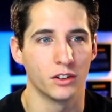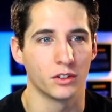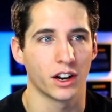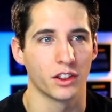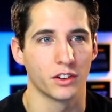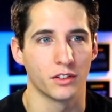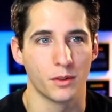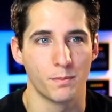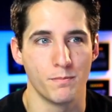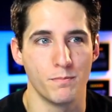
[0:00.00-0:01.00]
kind of
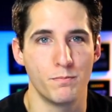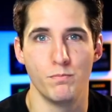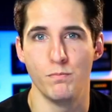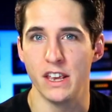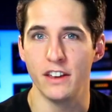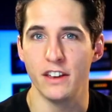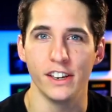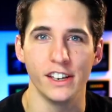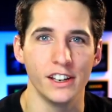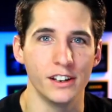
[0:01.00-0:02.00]
the
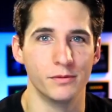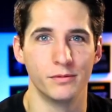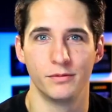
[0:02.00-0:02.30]
beefy